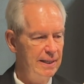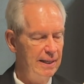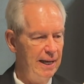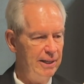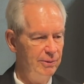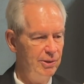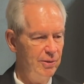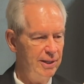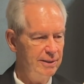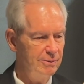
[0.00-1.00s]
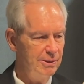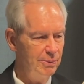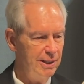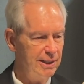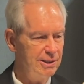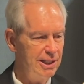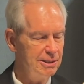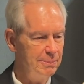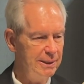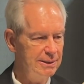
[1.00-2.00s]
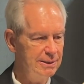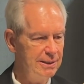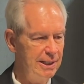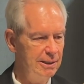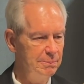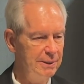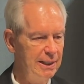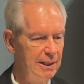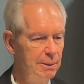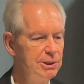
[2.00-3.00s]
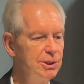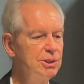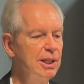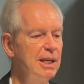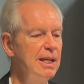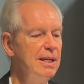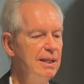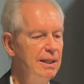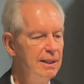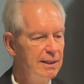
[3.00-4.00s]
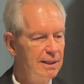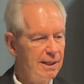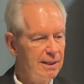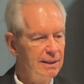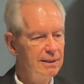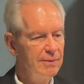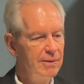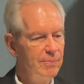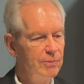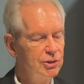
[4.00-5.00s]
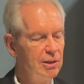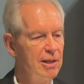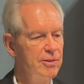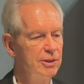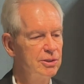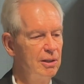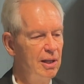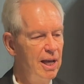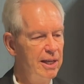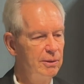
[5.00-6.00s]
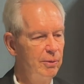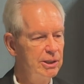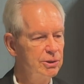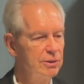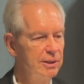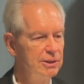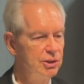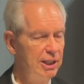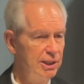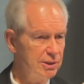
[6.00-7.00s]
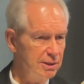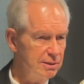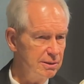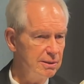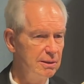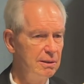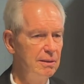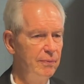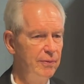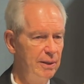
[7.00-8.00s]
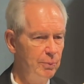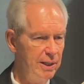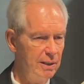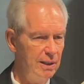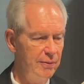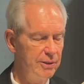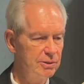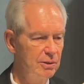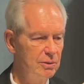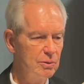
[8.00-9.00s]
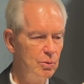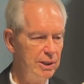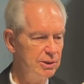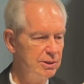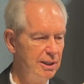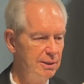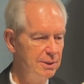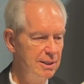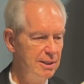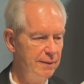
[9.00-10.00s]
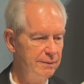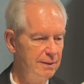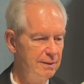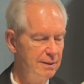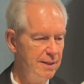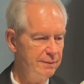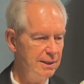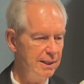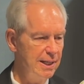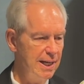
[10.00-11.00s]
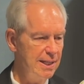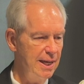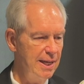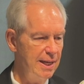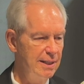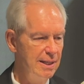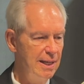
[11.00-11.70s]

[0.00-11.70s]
I don't know that we want to talk about this now, but I would just say certainly there's a lot of racial injustice that went on. There's no question. I would never deny that.